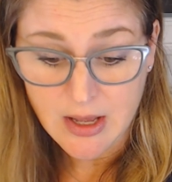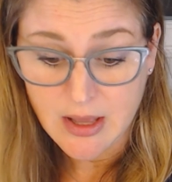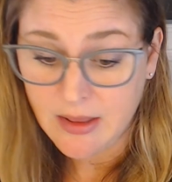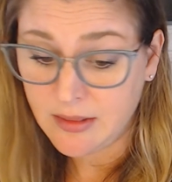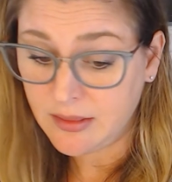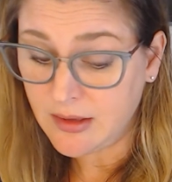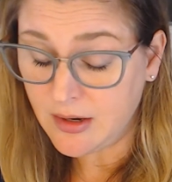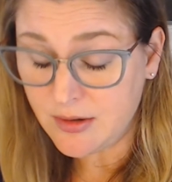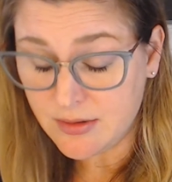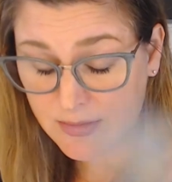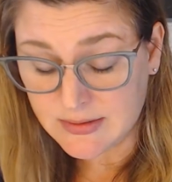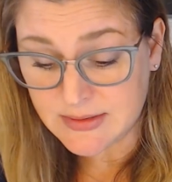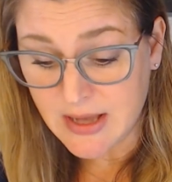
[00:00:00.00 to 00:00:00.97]

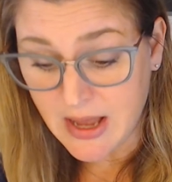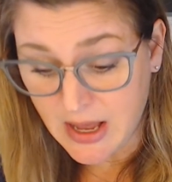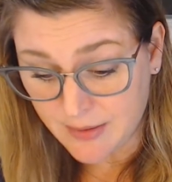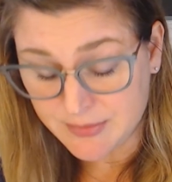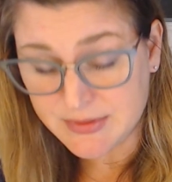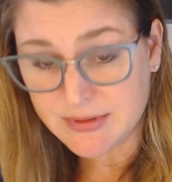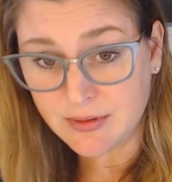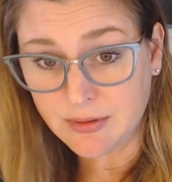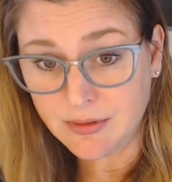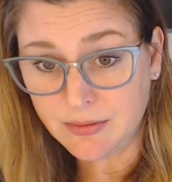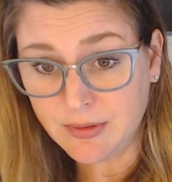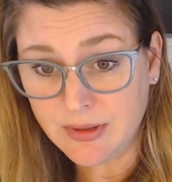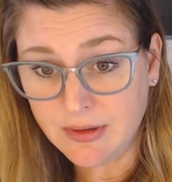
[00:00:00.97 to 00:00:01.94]
There's
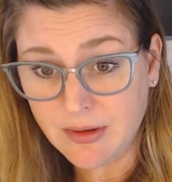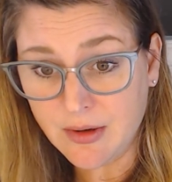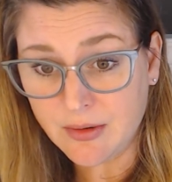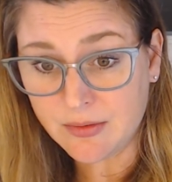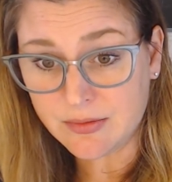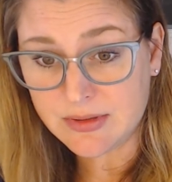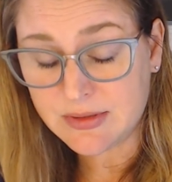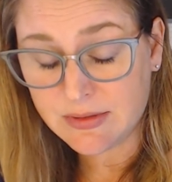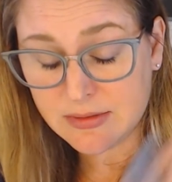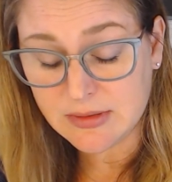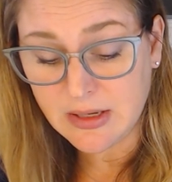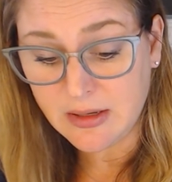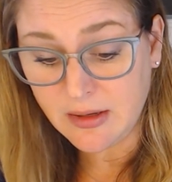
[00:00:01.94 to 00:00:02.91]
absolutely, though,
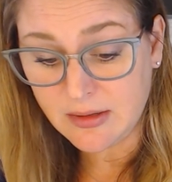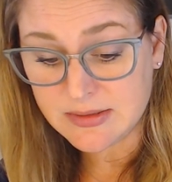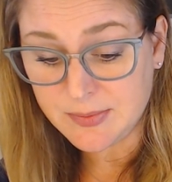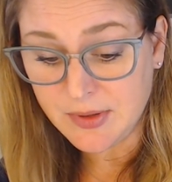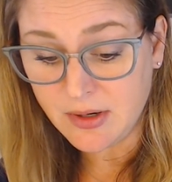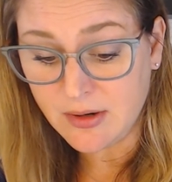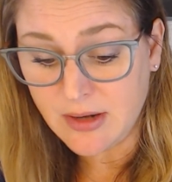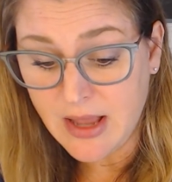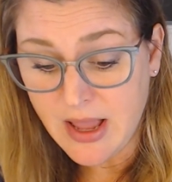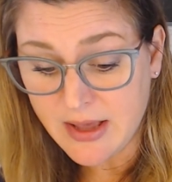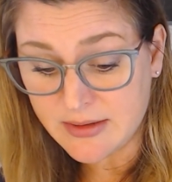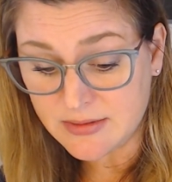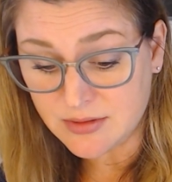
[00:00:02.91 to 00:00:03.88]
Spirit
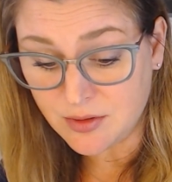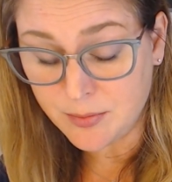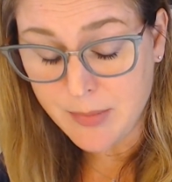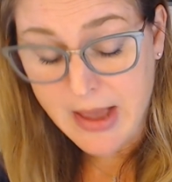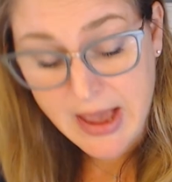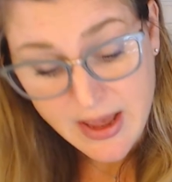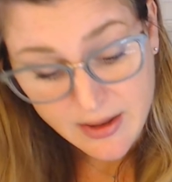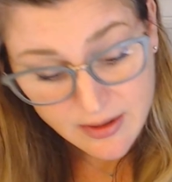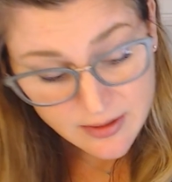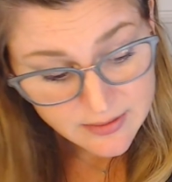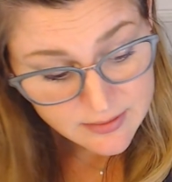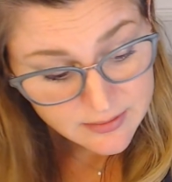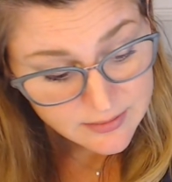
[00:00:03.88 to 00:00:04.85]
has your back
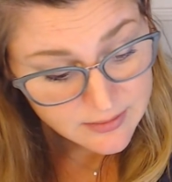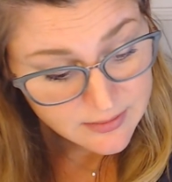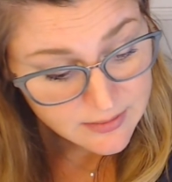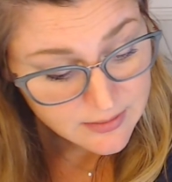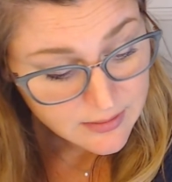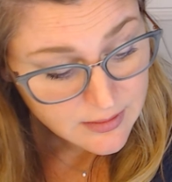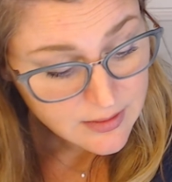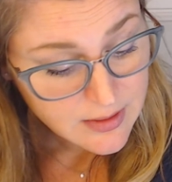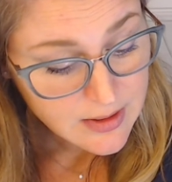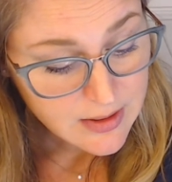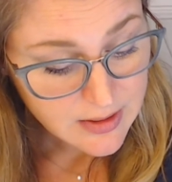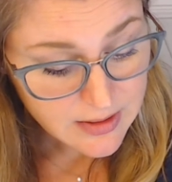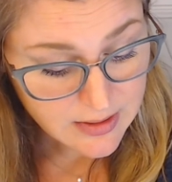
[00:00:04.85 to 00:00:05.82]

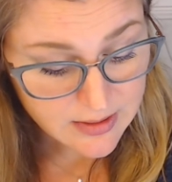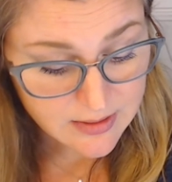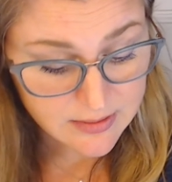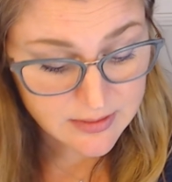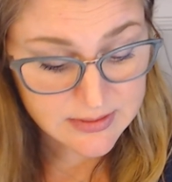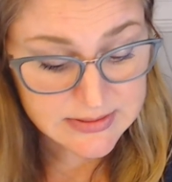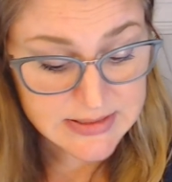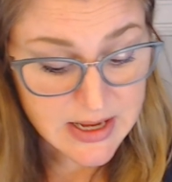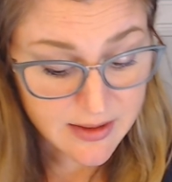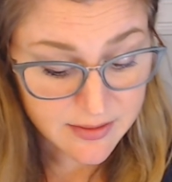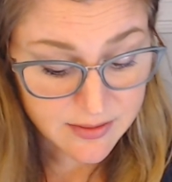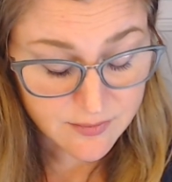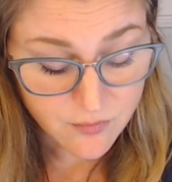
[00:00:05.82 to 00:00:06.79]
in the
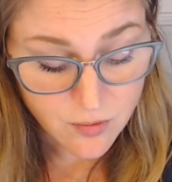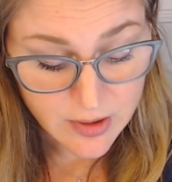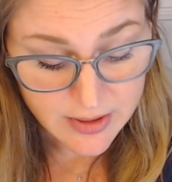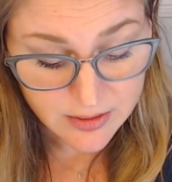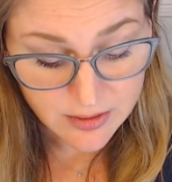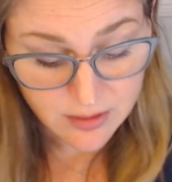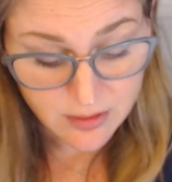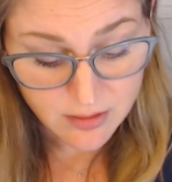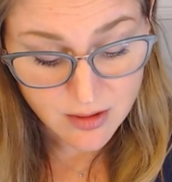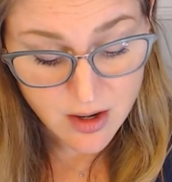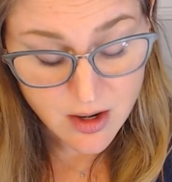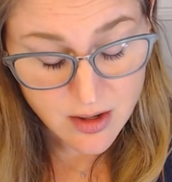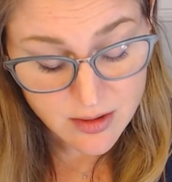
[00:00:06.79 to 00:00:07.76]
death of what your
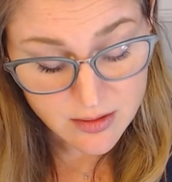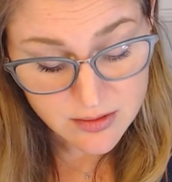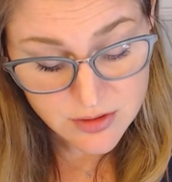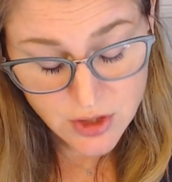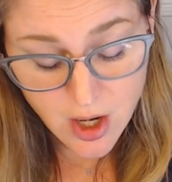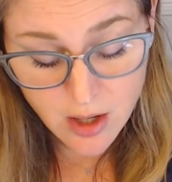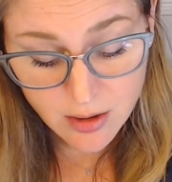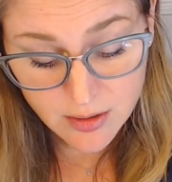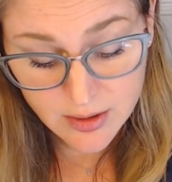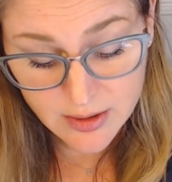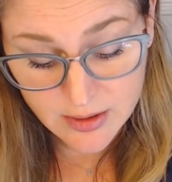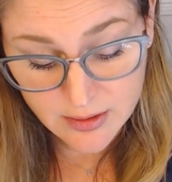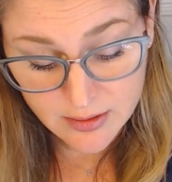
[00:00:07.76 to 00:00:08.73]
heart
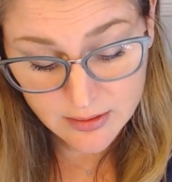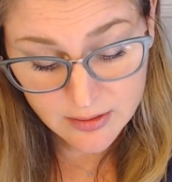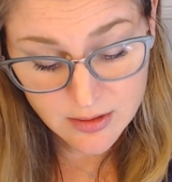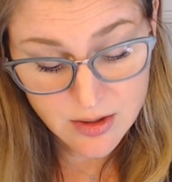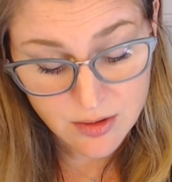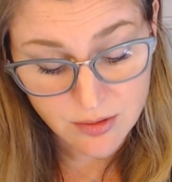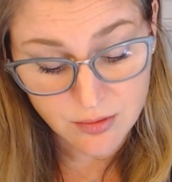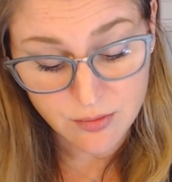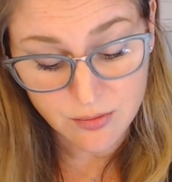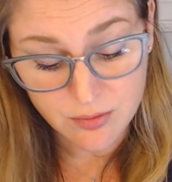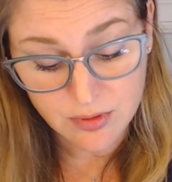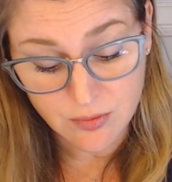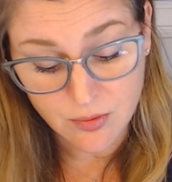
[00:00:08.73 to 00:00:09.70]
chakra knew
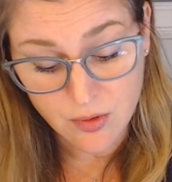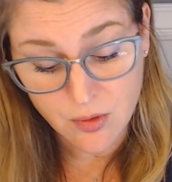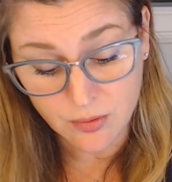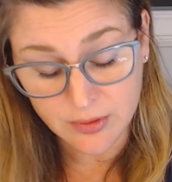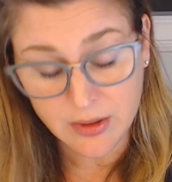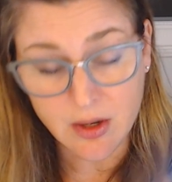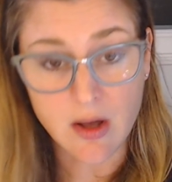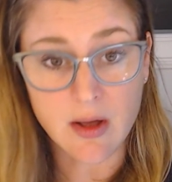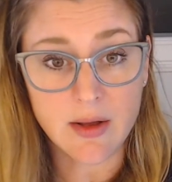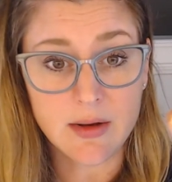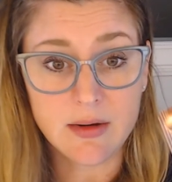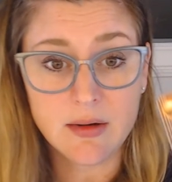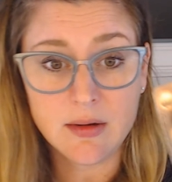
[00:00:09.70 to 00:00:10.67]
you were holding
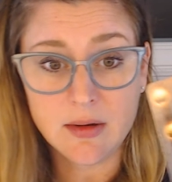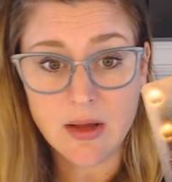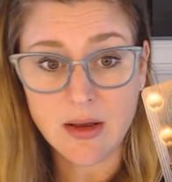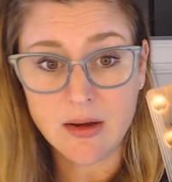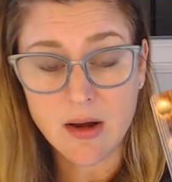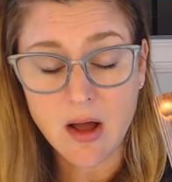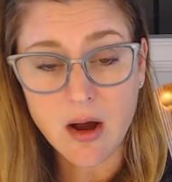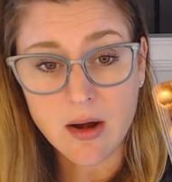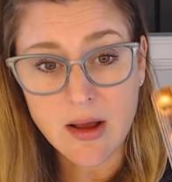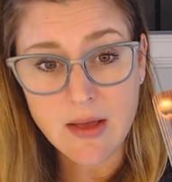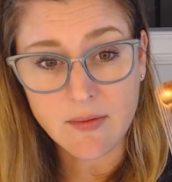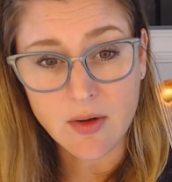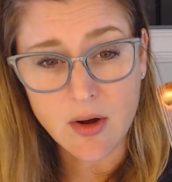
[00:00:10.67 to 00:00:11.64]
on and
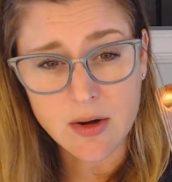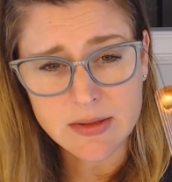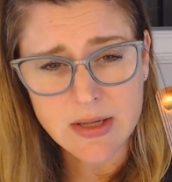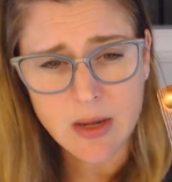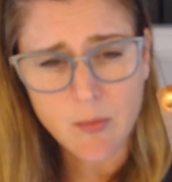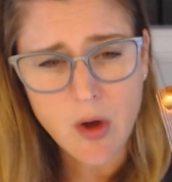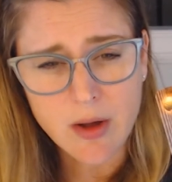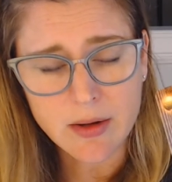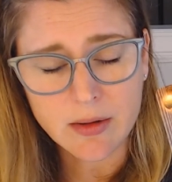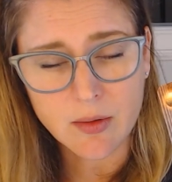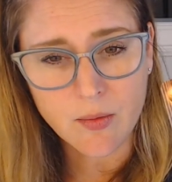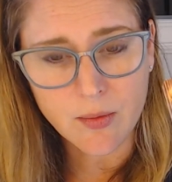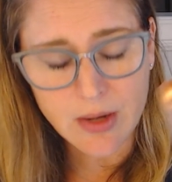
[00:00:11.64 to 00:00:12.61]
having a hard time walking
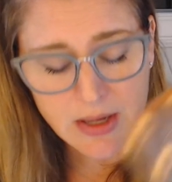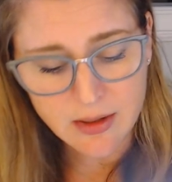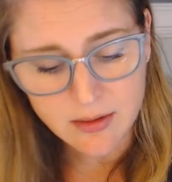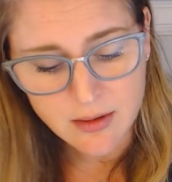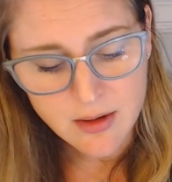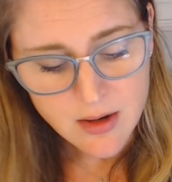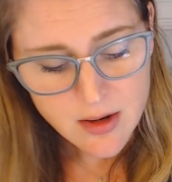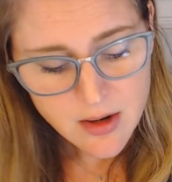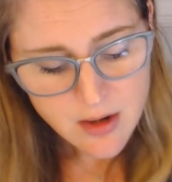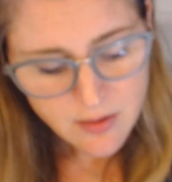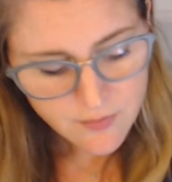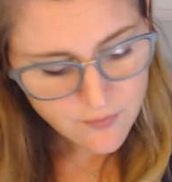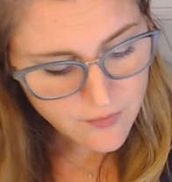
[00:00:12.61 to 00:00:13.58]
away
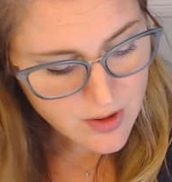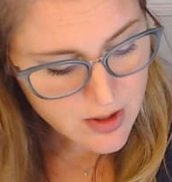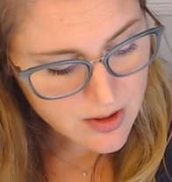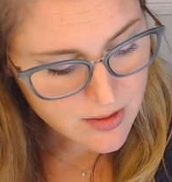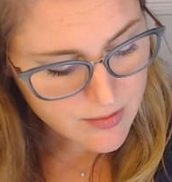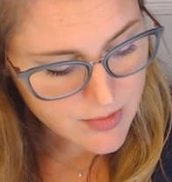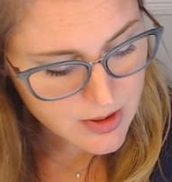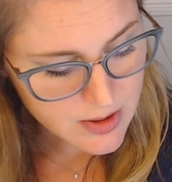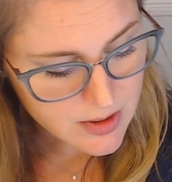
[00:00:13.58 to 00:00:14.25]
from.